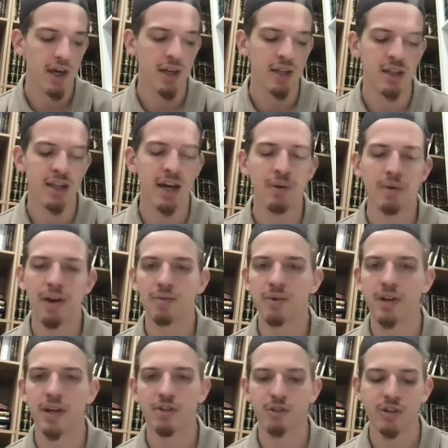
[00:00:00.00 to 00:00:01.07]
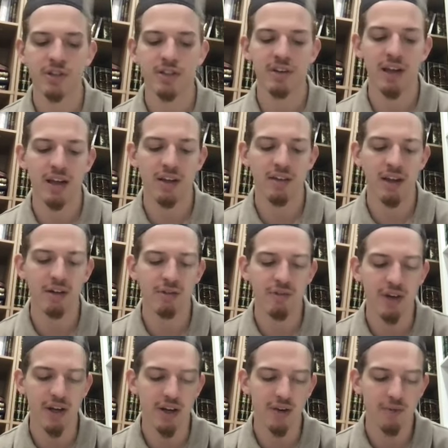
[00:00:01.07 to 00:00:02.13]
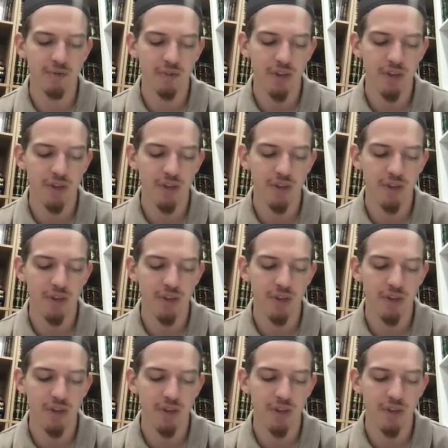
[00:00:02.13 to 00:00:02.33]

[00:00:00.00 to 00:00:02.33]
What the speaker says: and then that way I wouldn't enter into hellfire."